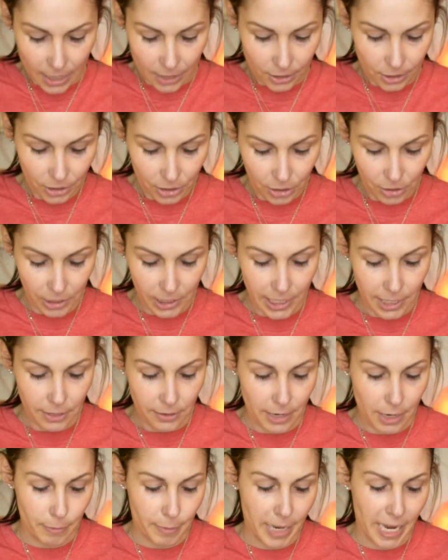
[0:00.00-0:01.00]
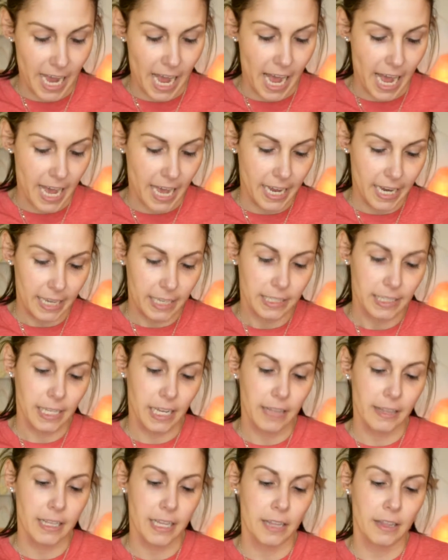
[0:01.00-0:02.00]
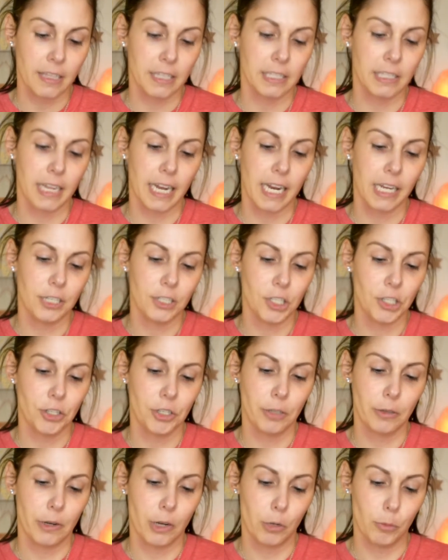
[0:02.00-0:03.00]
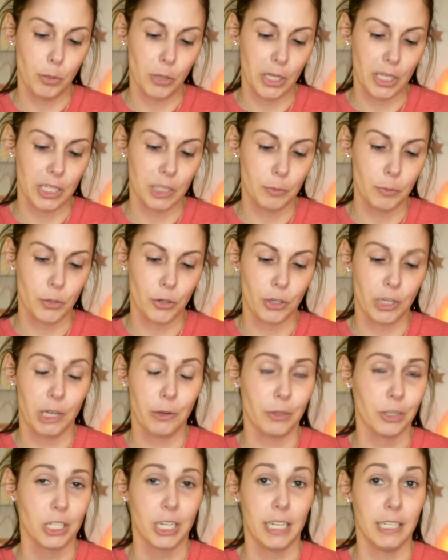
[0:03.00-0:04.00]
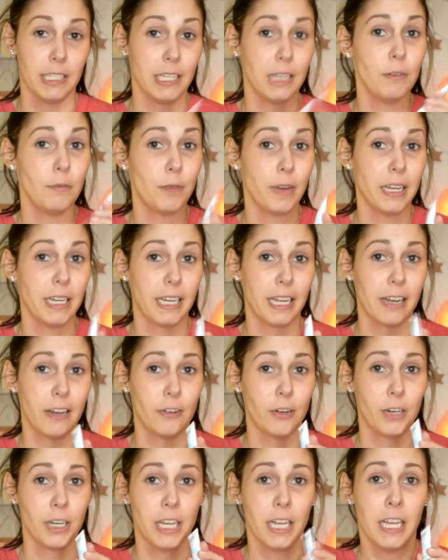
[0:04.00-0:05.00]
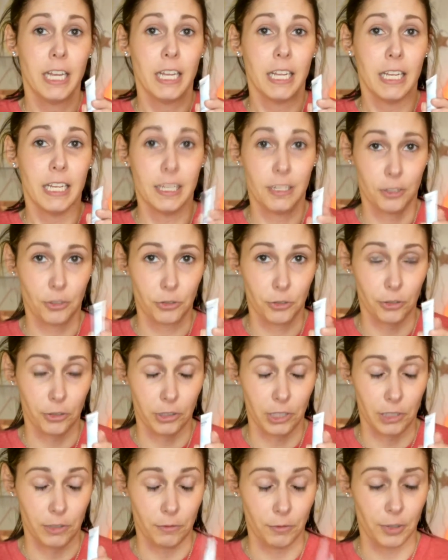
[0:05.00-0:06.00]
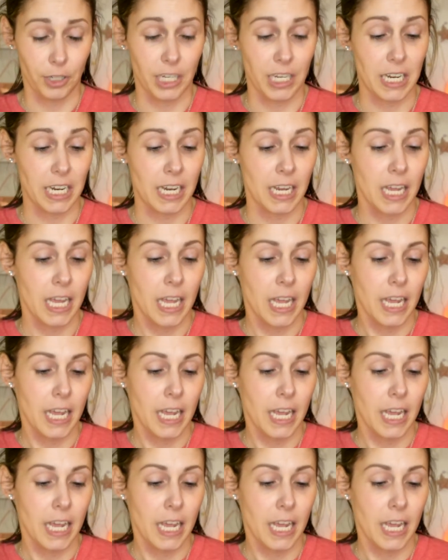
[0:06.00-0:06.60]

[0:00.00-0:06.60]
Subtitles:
Just use that around my eyes, and then this H2O Plus Beauty, which I did find out, is cruelty-free.